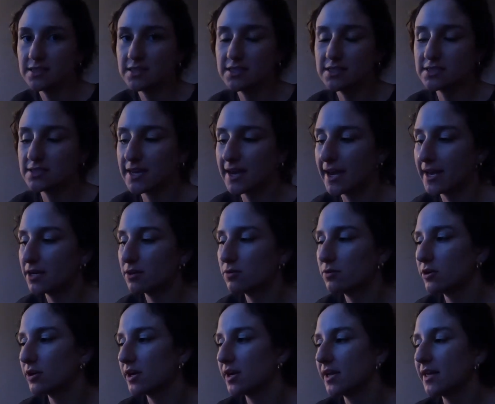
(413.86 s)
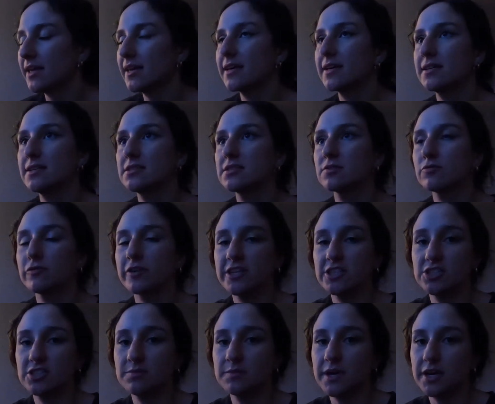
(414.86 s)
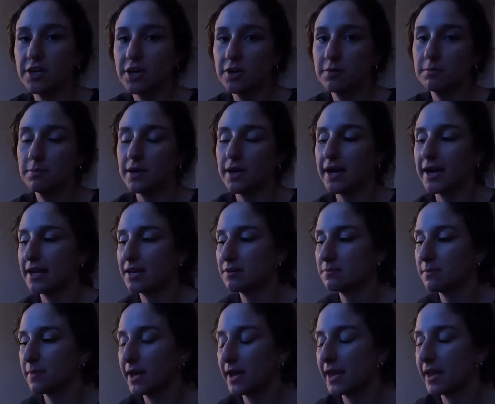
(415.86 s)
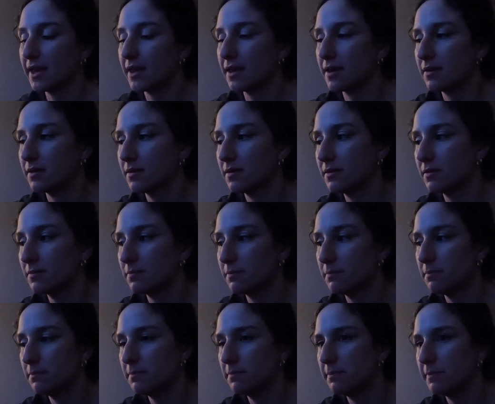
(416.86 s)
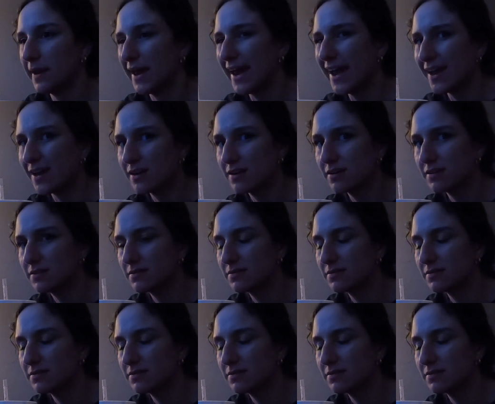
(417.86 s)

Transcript: in this category is reaching my arm behind my back.